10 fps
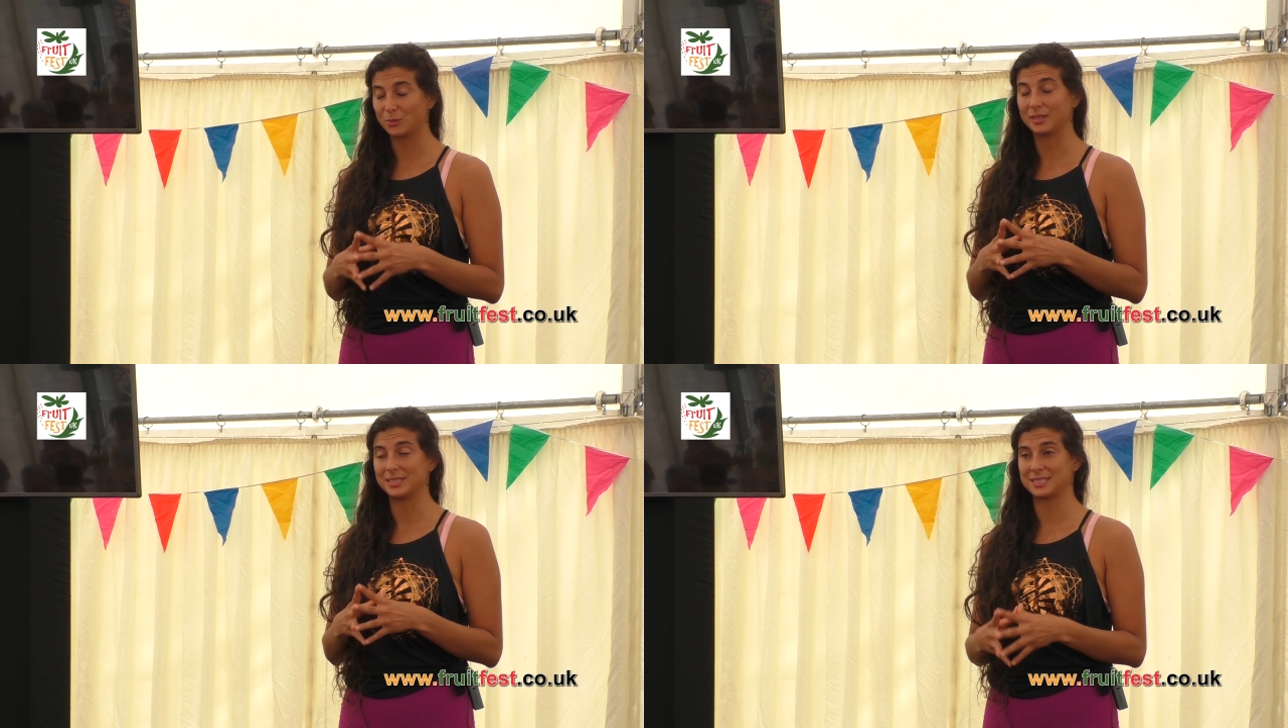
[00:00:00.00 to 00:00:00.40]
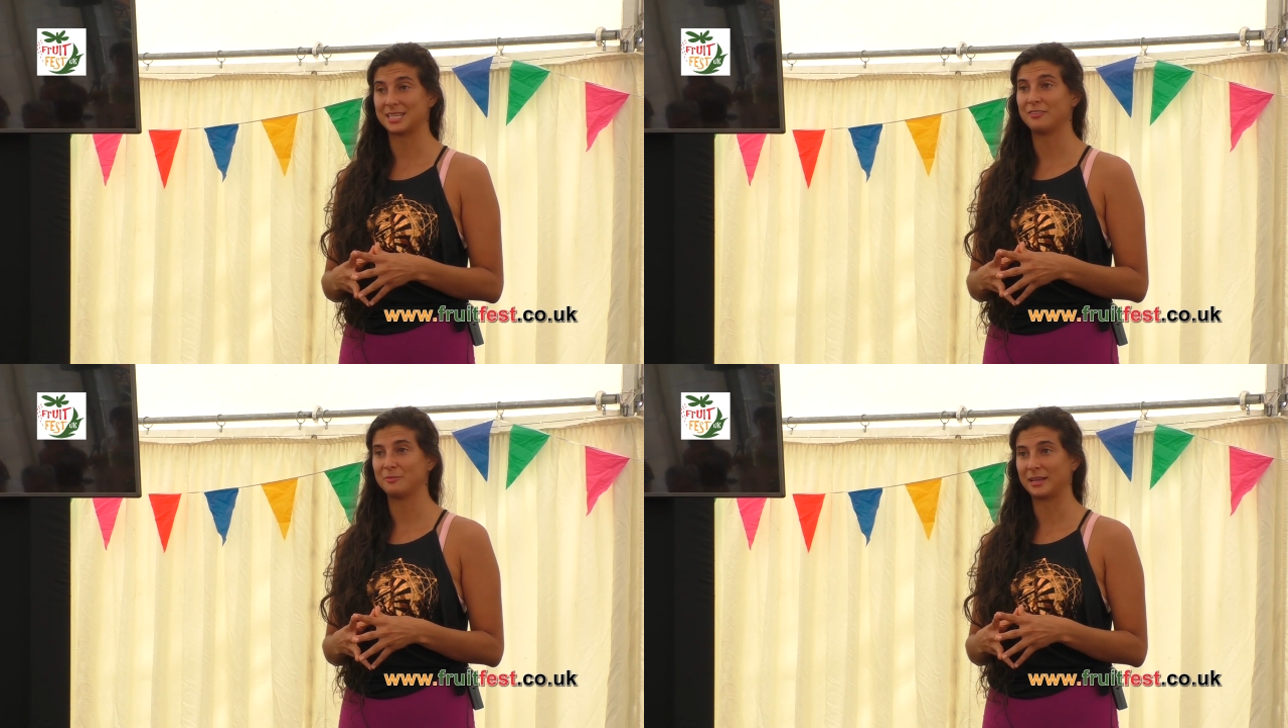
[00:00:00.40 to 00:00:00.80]
really
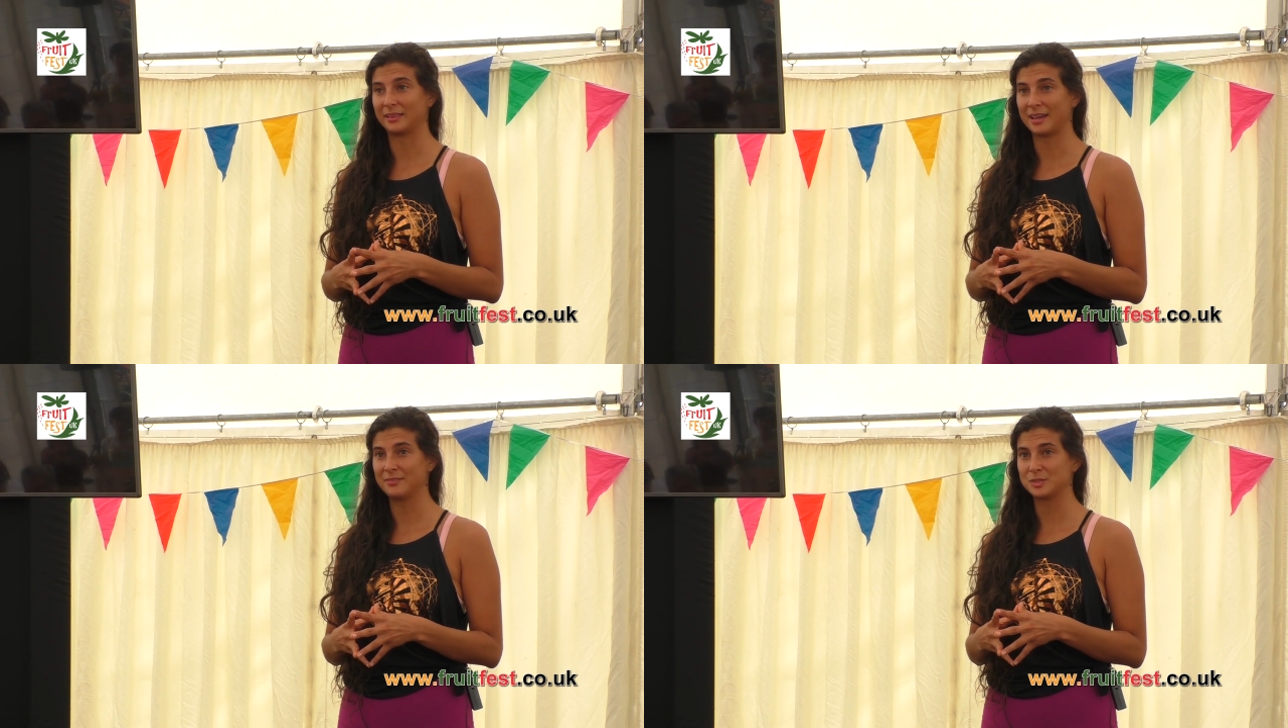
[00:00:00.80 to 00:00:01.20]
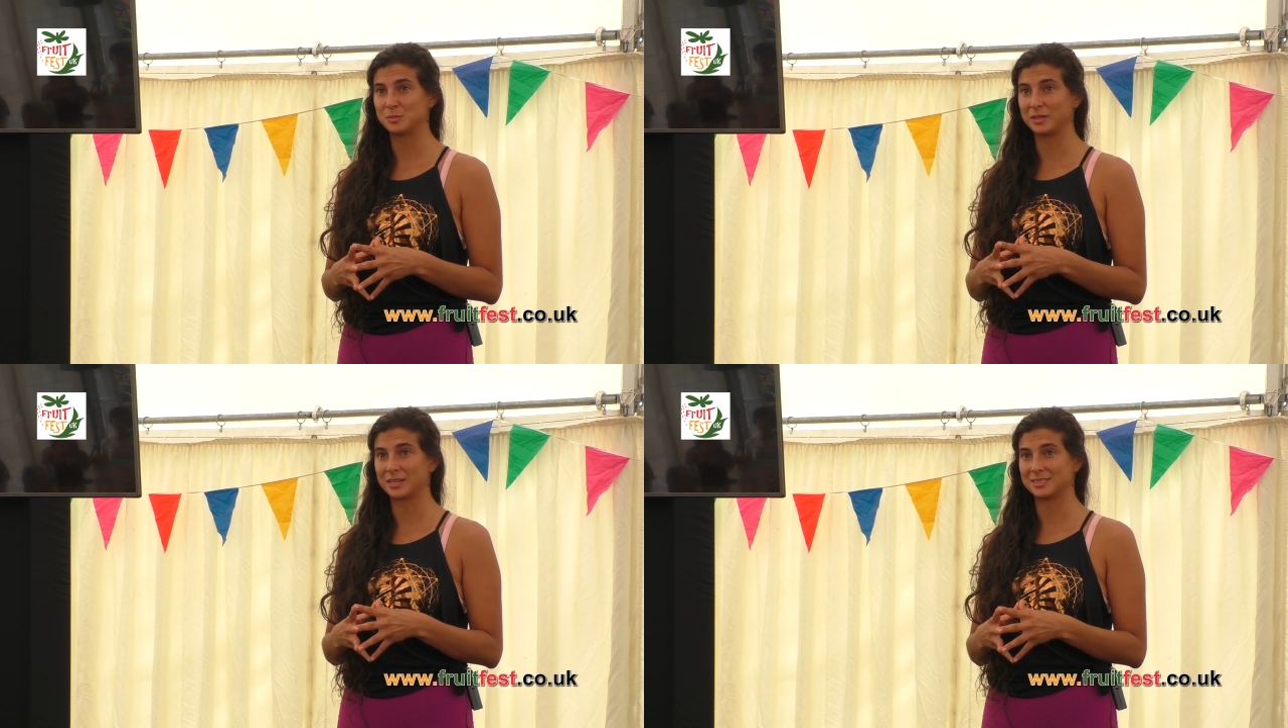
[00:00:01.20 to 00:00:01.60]
saved my life is
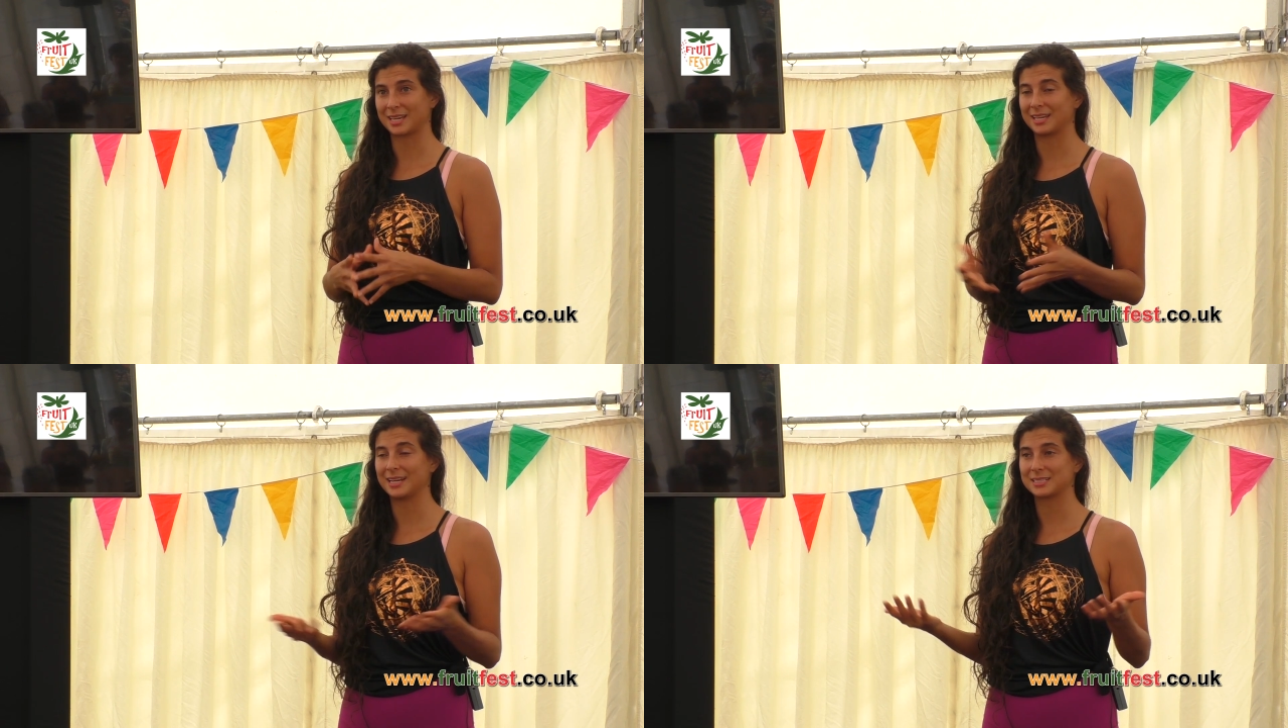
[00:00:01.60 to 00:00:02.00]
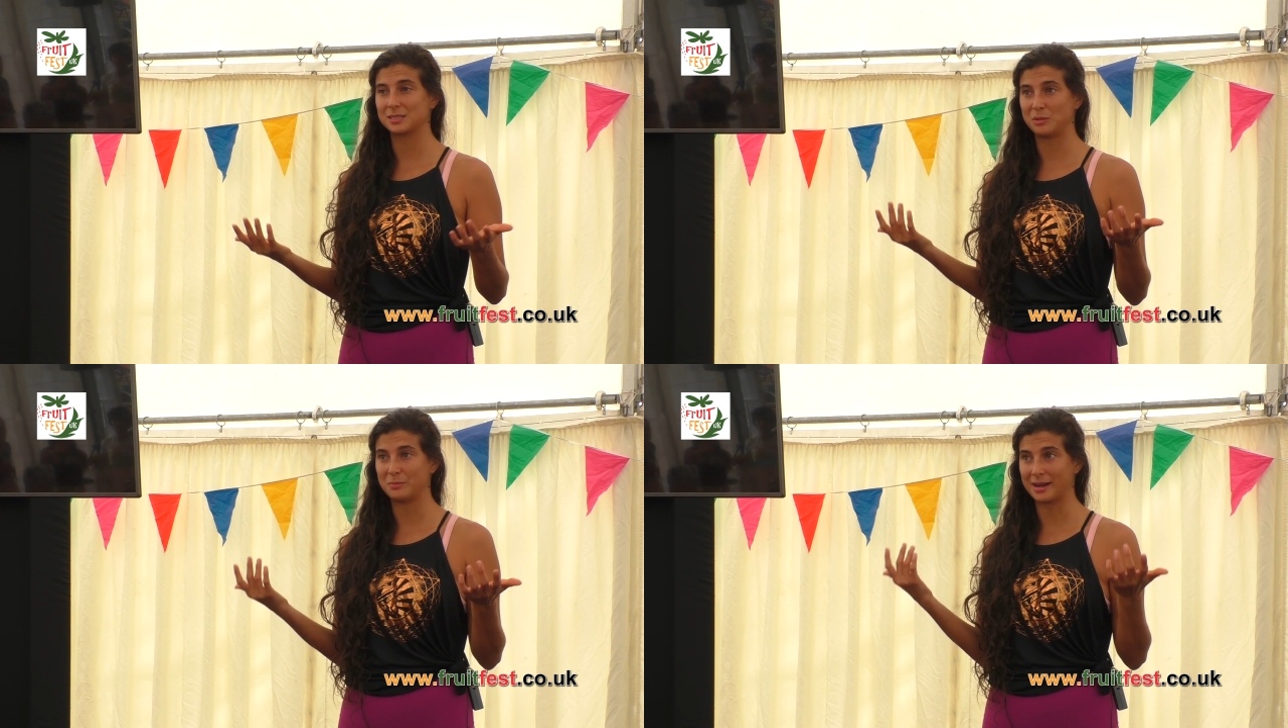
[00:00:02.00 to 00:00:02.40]
because it
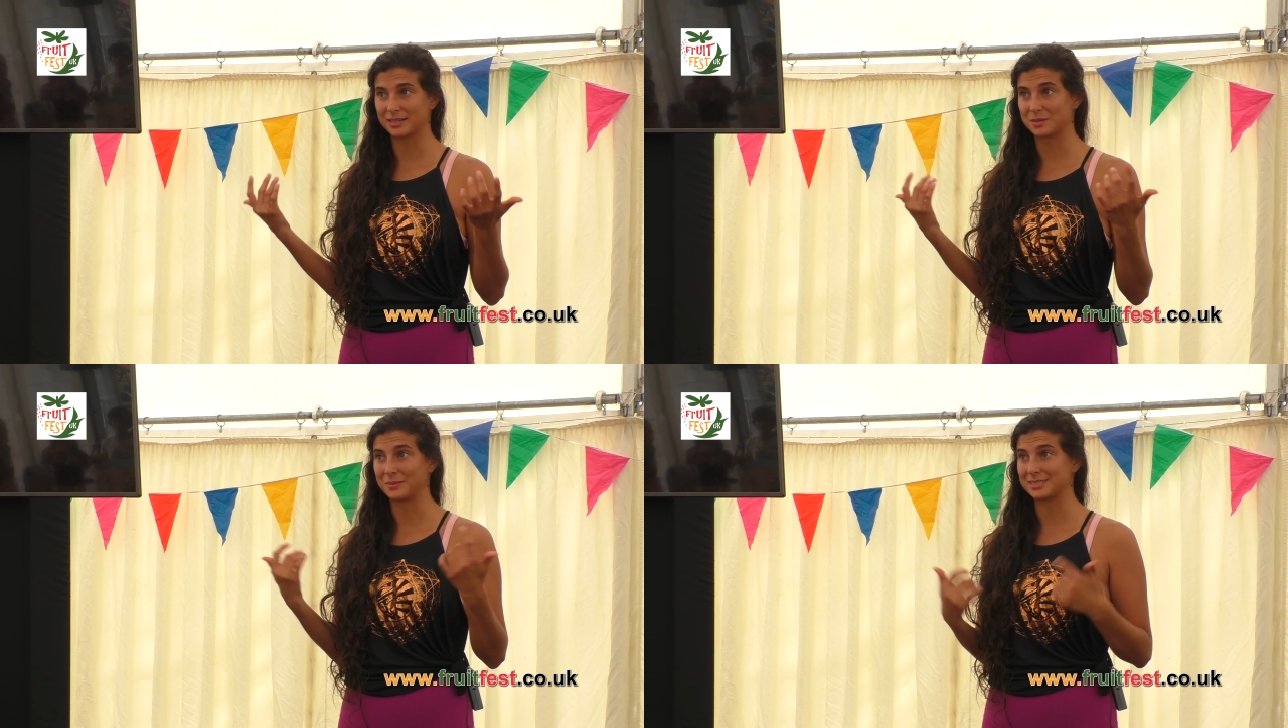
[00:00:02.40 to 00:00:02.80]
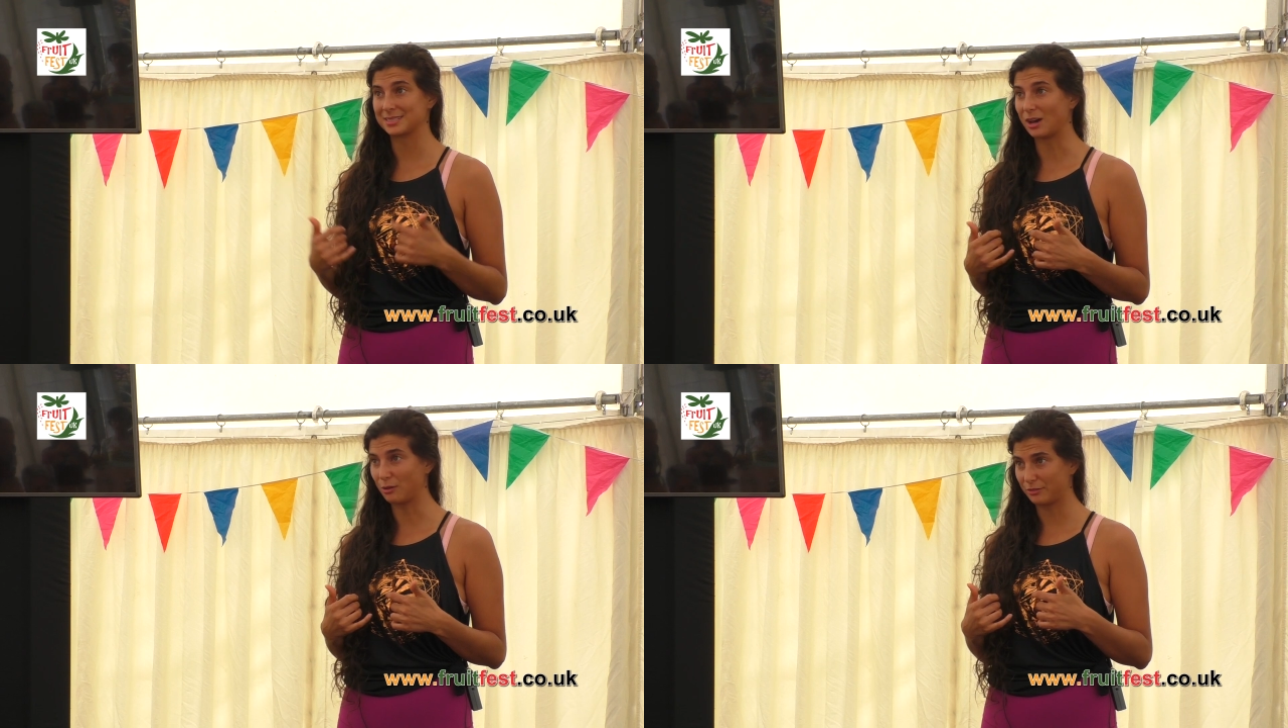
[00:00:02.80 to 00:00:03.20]
connected me back to
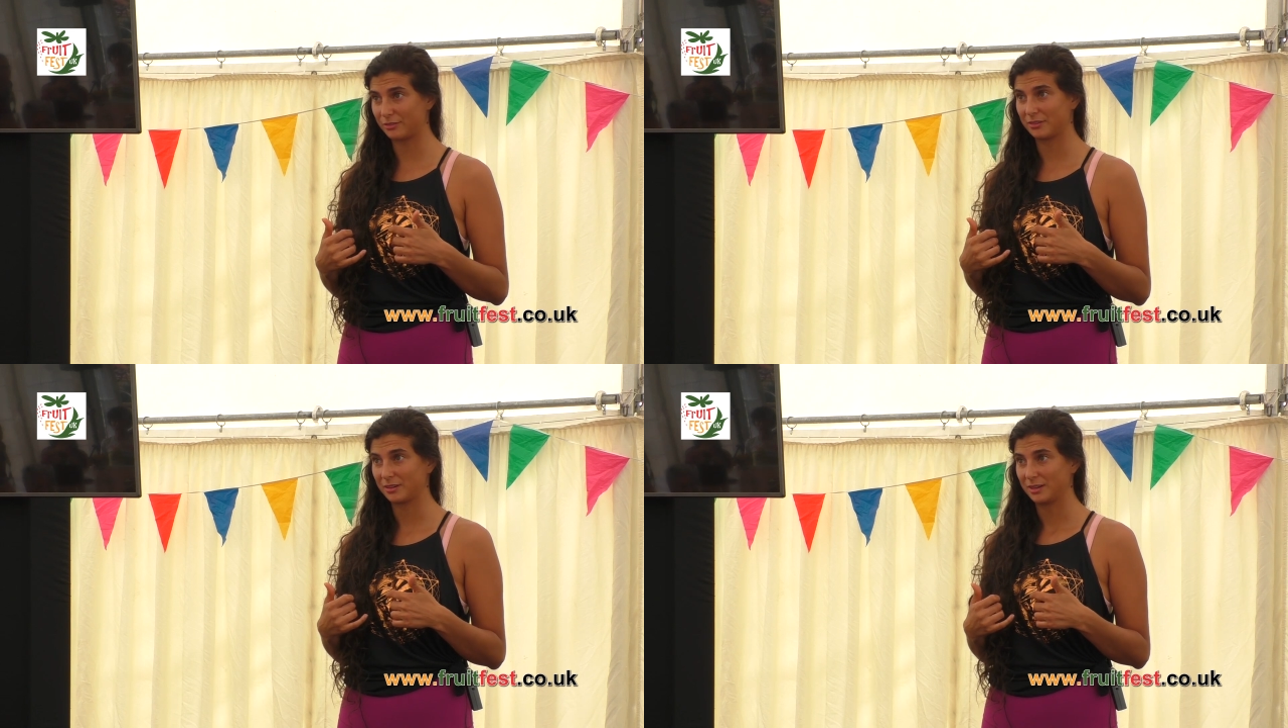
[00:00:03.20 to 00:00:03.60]
myself.